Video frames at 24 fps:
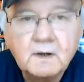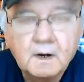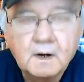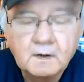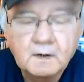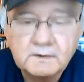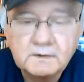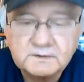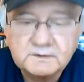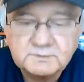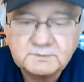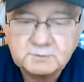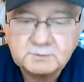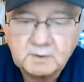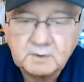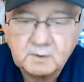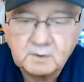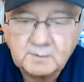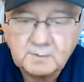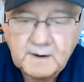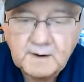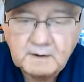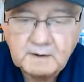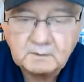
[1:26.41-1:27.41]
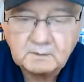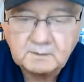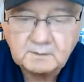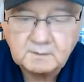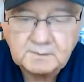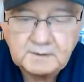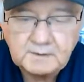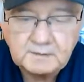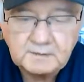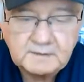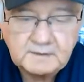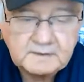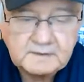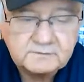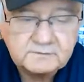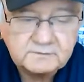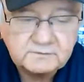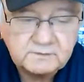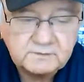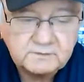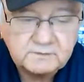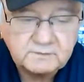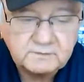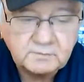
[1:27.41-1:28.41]
Harness Pro Power Pony
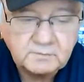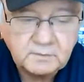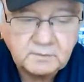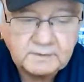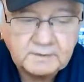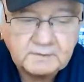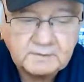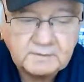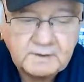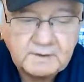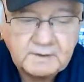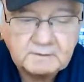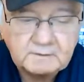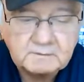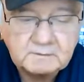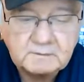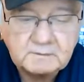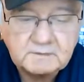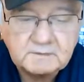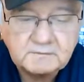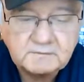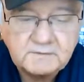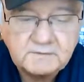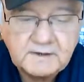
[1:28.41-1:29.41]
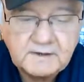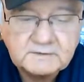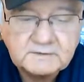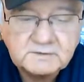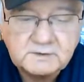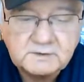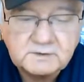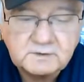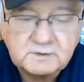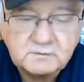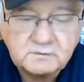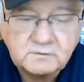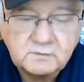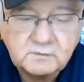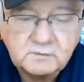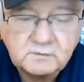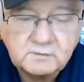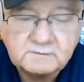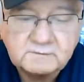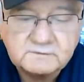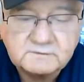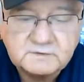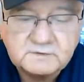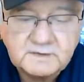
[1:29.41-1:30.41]
has hit the board in power run fashion in
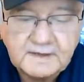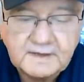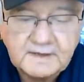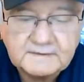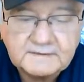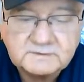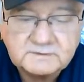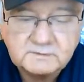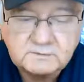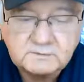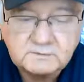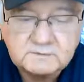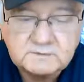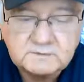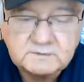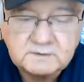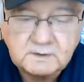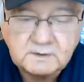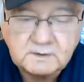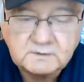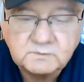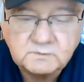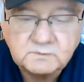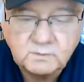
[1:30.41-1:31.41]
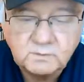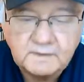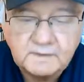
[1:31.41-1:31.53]
two of his last three starts,